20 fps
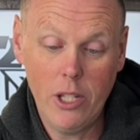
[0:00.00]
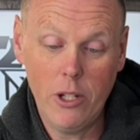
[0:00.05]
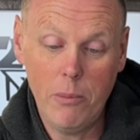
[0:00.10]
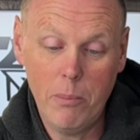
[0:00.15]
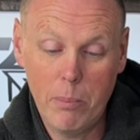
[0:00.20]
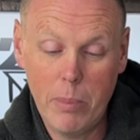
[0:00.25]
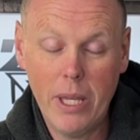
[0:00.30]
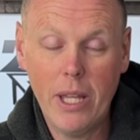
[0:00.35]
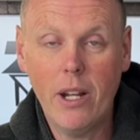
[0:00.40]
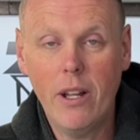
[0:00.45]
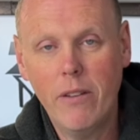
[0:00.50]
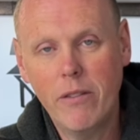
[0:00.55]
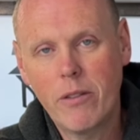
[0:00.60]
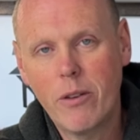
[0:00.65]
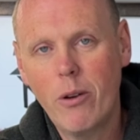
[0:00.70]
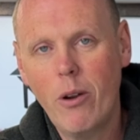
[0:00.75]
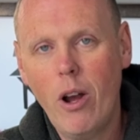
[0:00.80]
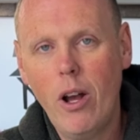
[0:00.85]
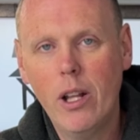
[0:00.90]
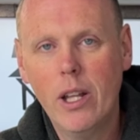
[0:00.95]
bit of
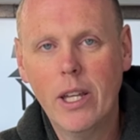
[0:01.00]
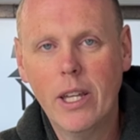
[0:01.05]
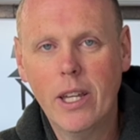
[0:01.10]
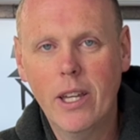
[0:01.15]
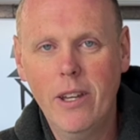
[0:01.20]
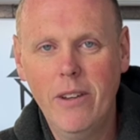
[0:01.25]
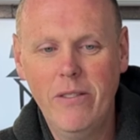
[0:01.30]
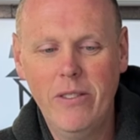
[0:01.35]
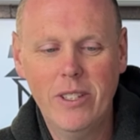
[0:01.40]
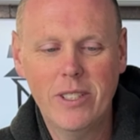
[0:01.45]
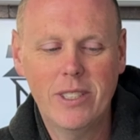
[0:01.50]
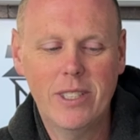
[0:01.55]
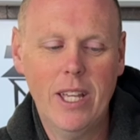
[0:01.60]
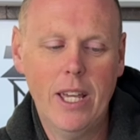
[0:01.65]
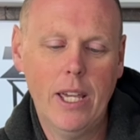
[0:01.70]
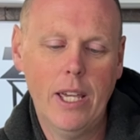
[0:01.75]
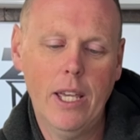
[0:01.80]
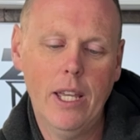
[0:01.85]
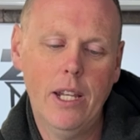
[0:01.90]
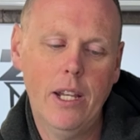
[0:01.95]
crawling of this
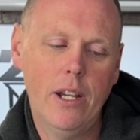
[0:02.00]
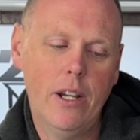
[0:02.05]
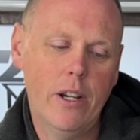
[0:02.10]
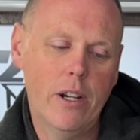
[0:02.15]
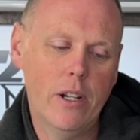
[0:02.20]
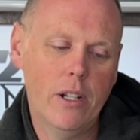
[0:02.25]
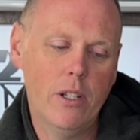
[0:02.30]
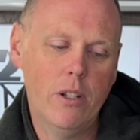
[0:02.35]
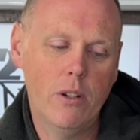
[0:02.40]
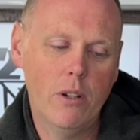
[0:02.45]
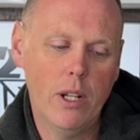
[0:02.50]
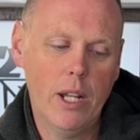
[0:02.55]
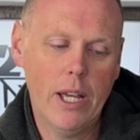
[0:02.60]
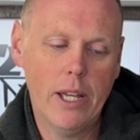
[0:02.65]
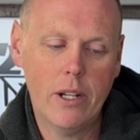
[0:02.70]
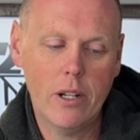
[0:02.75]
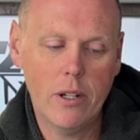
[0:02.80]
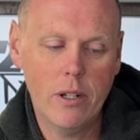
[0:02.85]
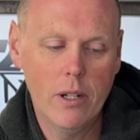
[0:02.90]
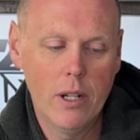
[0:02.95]
thing in here a little
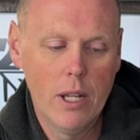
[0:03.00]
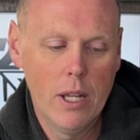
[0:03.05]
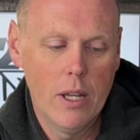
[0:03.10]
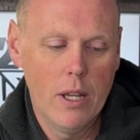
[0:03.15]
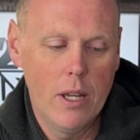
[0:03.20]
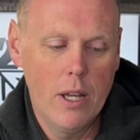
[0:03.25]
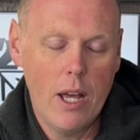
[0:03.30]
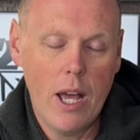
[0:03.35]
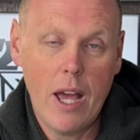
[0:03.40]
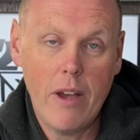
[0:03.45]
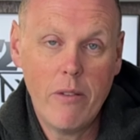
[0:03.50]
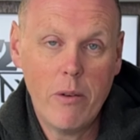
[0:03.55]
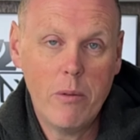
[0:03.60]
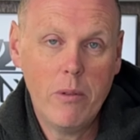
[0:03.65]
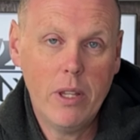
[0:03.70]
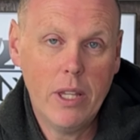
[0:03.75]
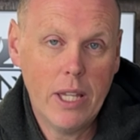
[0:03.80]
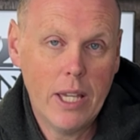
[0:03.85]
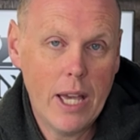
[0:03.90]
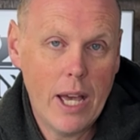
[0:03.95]
later. Haven't
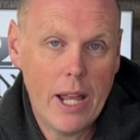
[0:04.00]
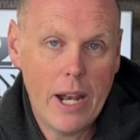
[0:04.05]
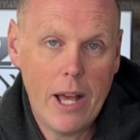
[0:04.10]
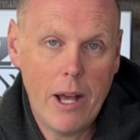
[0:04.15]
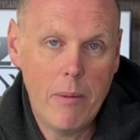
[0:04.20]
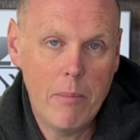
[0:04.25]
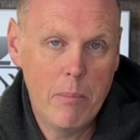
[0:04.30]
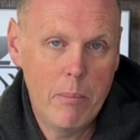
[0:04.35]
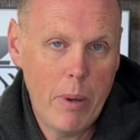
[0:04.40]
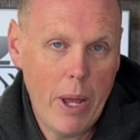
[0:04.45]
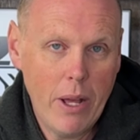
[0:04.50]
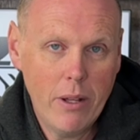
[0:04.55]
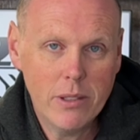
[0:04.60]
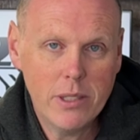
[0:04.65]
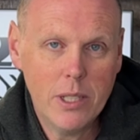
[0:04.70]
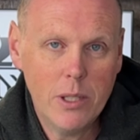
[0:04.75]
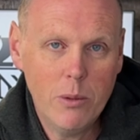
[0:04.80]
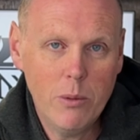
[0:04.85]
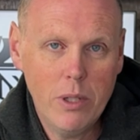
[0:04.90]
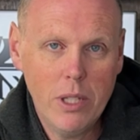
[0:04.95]
really got out
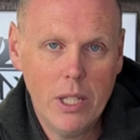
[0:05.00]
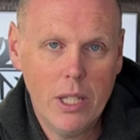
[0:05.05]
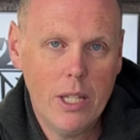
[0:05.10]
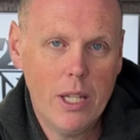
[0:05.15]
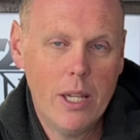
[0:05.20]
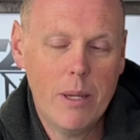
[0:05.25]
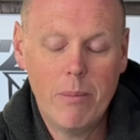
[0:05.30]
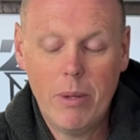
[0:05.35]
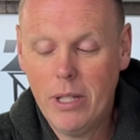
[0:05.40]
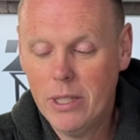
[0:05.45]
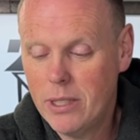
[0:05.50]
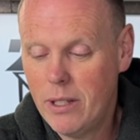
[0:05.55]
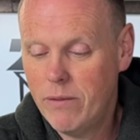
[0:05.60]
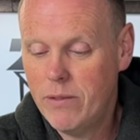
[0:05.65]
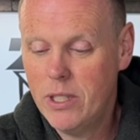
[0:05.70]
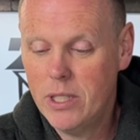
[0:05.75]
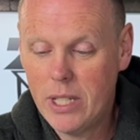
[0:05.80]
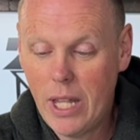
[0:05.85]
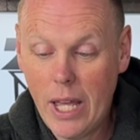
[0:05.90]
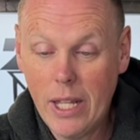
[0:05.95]
bouncing with it yet because I've
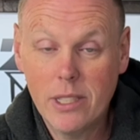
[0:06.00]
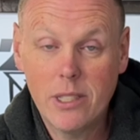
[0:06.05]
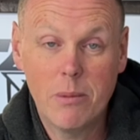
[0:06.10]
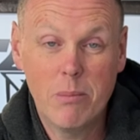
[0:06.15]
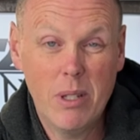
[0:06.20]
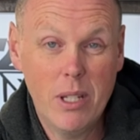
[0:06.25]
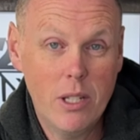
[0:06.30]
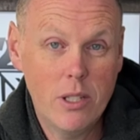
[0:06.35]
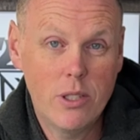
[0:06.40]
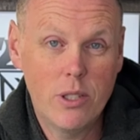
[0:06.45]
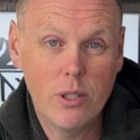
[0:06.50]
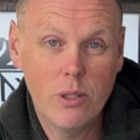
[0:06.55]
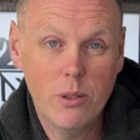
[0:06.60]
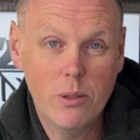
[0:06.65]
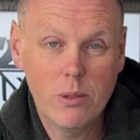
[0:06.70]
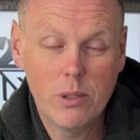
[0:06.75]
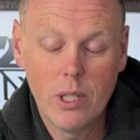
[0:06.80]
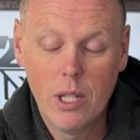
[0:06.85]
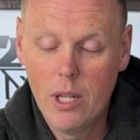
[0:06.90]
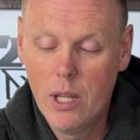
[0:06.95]
just had some
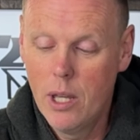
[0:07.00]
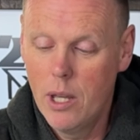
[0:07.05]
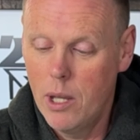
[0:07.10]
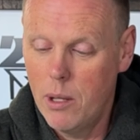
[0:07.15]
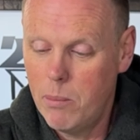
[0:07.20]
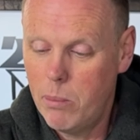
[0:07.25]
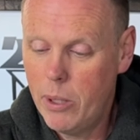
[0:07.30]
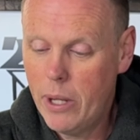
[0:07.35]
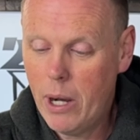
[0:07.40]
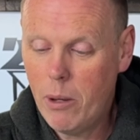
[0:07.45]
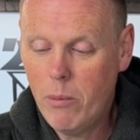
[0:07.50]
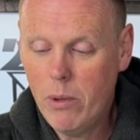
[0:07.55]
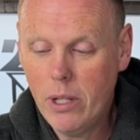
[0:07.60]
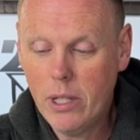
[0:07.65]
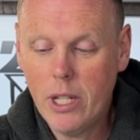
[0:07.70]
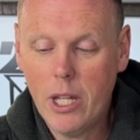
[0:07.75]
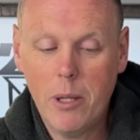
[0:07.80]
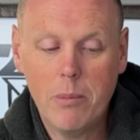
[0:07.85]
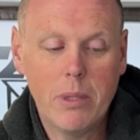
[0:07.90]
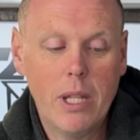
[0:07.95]
issues. But I
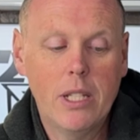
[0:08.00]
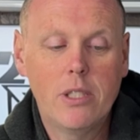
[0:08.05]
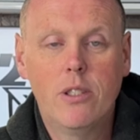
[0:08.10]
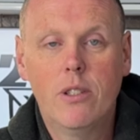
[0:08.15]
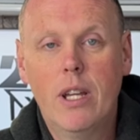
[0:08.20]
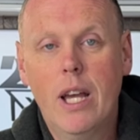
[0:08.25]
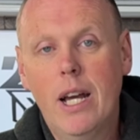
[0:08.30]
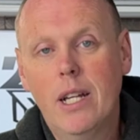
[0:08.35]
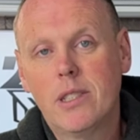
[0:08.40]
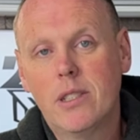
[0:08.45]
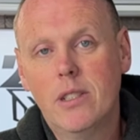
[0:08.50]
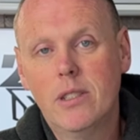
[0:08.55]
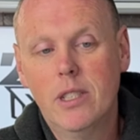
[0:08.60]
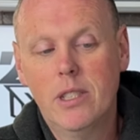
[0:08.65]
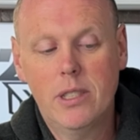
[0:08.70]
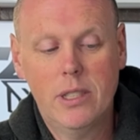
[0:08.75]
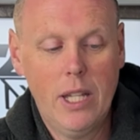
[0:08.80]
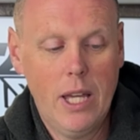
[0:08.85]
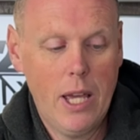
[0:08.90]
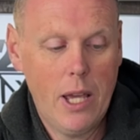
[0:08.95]
wanted to update you guys on
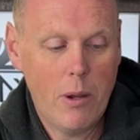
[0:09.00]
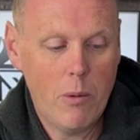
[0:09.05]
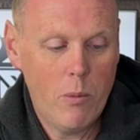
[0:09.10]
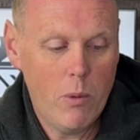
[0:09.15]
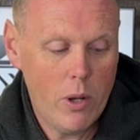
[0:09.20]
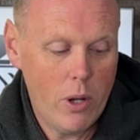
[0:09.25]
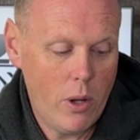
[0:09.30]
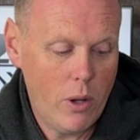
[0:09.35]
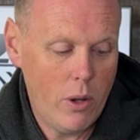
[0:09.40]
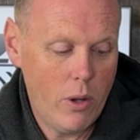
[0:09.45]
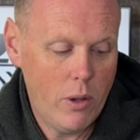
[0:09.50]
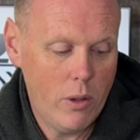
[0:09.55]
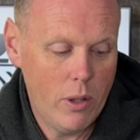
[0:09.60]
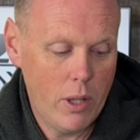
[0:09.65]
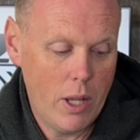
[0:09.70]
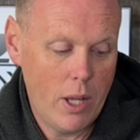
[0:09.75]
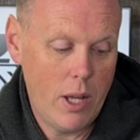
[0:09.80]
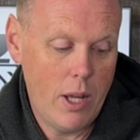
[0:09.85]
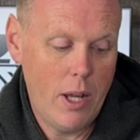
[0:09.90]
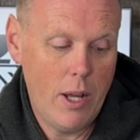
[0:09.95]
this thing, what
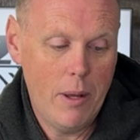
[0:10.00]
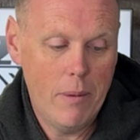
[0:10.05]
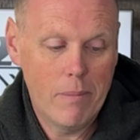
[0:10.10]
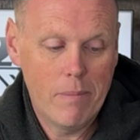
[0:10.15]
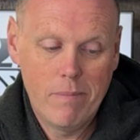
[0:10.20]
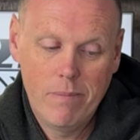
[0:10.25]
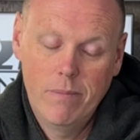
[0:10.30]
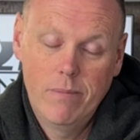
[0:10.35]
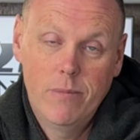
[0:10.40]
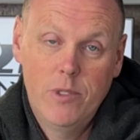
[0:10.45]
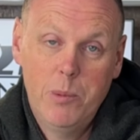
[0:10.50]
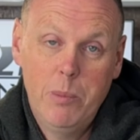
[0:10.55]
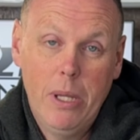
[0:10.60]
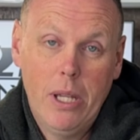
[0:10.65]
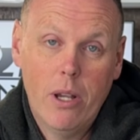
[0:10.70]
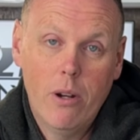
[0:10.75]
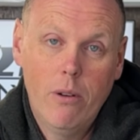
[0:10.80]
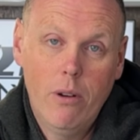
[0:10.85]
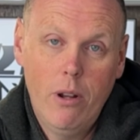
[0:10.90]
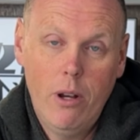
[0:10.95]
all has
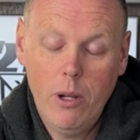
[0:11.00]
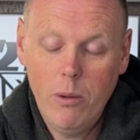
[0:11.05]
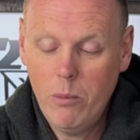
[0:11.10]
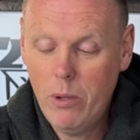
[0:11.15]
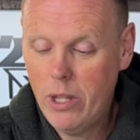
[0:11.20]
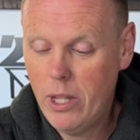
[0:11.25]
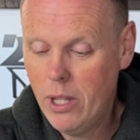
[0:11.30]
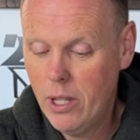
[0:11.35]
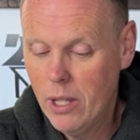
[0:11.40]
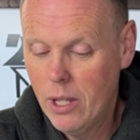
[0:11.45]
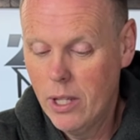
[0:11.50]
been going on with it.